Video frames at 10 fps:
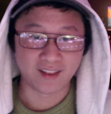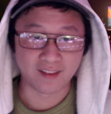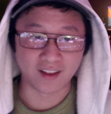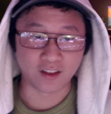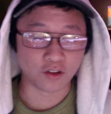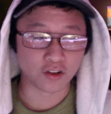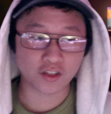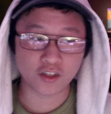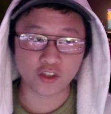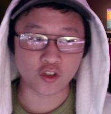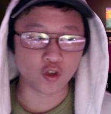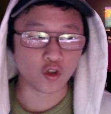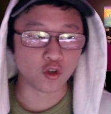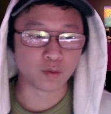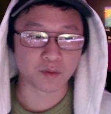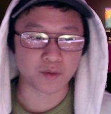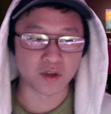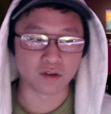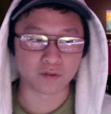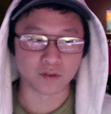it looks super
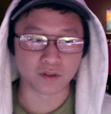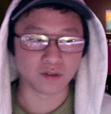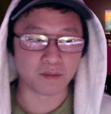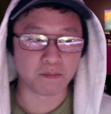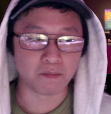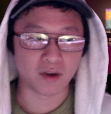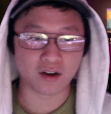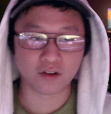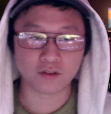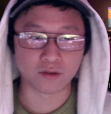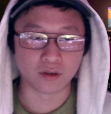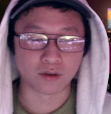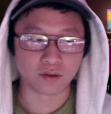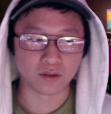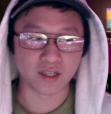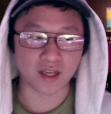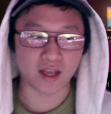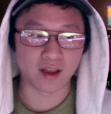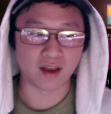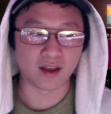beautiful. The monotone gold
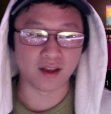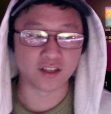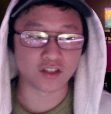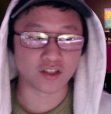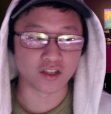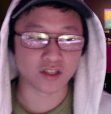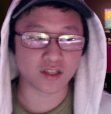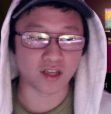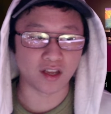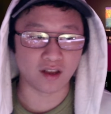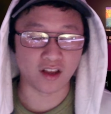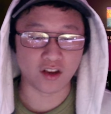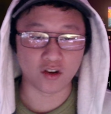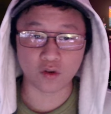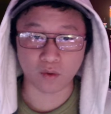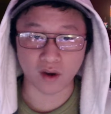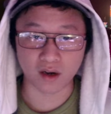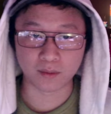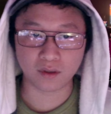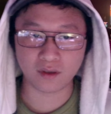is just
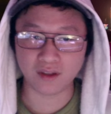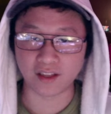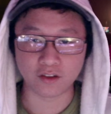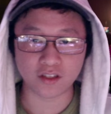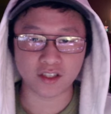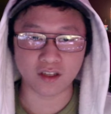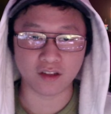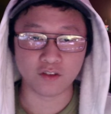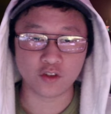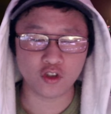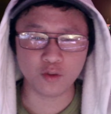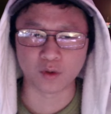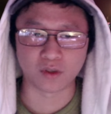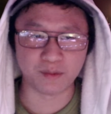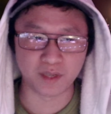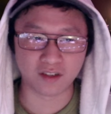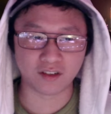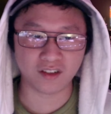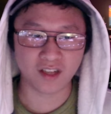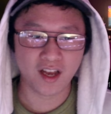incredible. It looks super
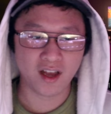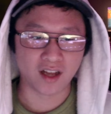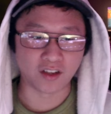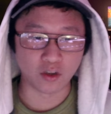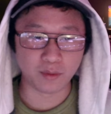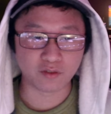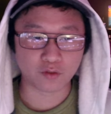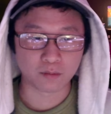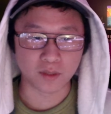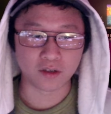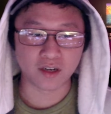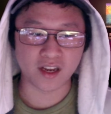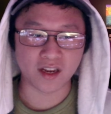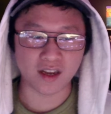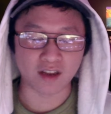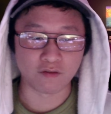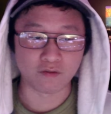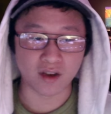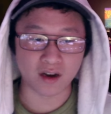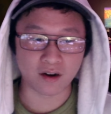liminal, a little bit foreboding, and
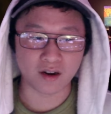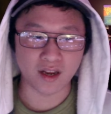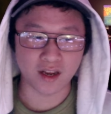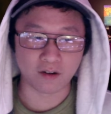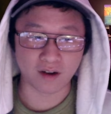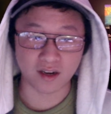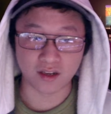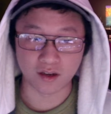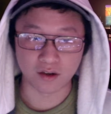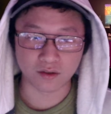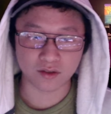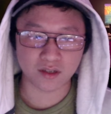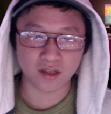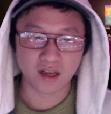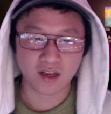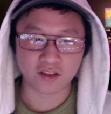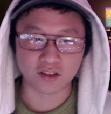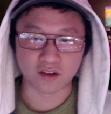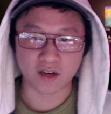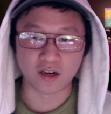very grandiose.
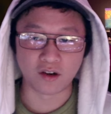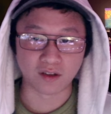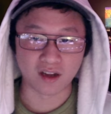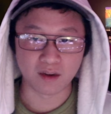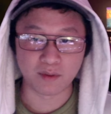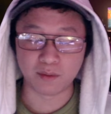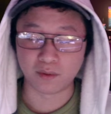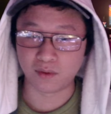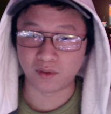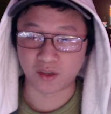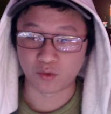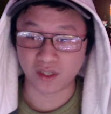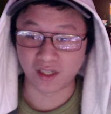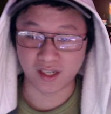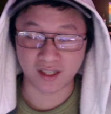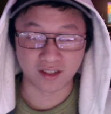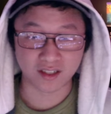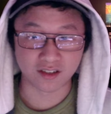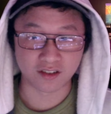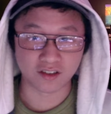So I know a lot of people really like
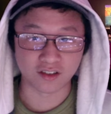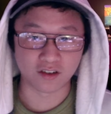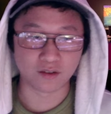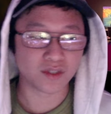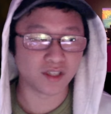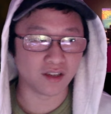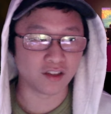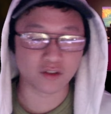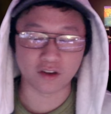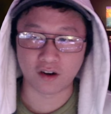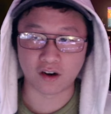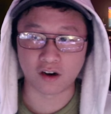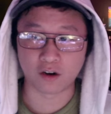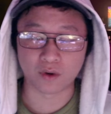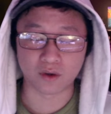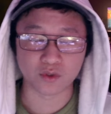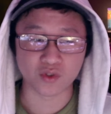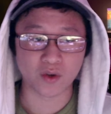Luster. So seeing this artwork was